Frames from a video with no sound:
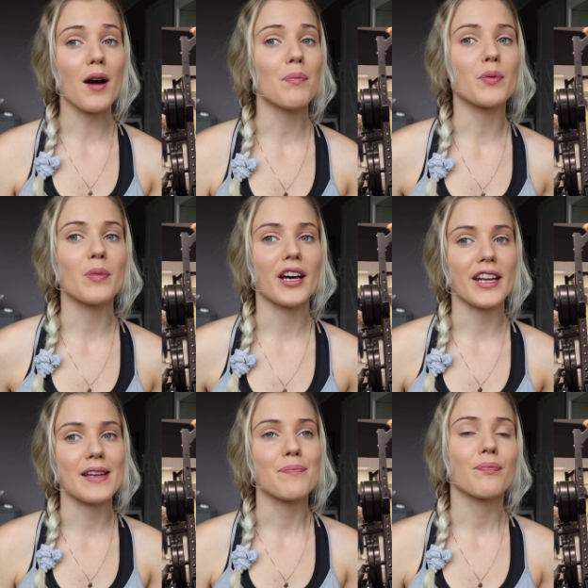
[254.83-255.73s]
upper
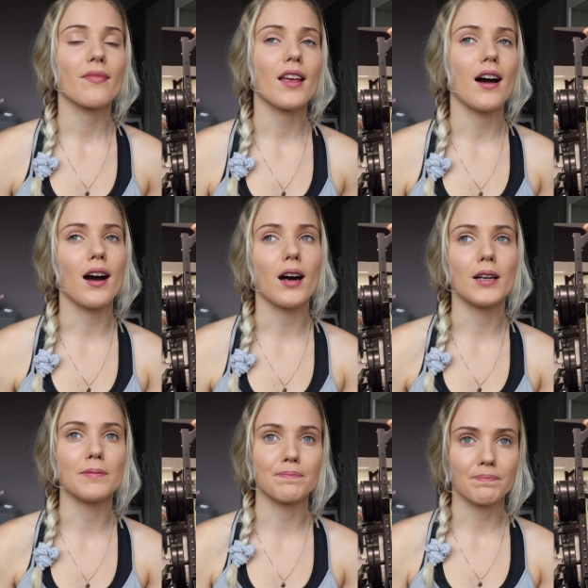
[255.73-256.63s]
body.
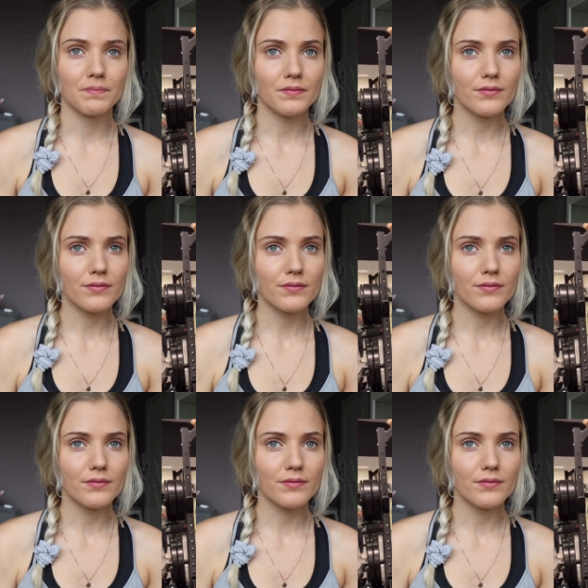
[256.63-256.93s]
Um,